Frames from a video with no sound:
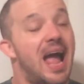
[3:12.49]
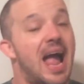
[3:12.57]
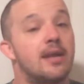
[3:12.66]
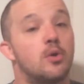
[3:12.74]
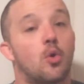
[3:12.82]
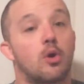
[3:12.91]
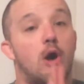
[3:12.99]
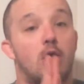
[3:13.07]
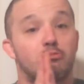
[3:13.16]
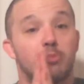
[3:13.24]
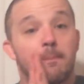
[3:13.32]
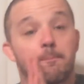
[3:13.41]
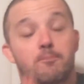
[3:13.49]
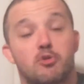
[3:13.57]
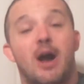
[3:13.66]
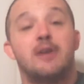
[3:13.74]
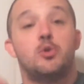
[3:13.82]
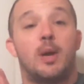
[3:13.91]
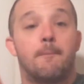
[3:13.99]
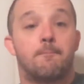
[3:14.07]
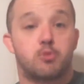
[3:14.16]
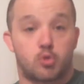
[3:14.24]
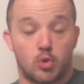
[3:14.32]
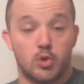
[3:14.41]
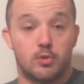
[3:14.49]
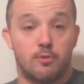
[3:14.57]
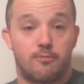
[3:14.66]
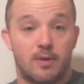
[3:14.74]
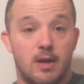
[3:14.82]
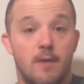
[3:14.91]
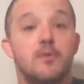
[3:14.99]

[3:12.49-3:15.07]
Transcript: and or are trying to improve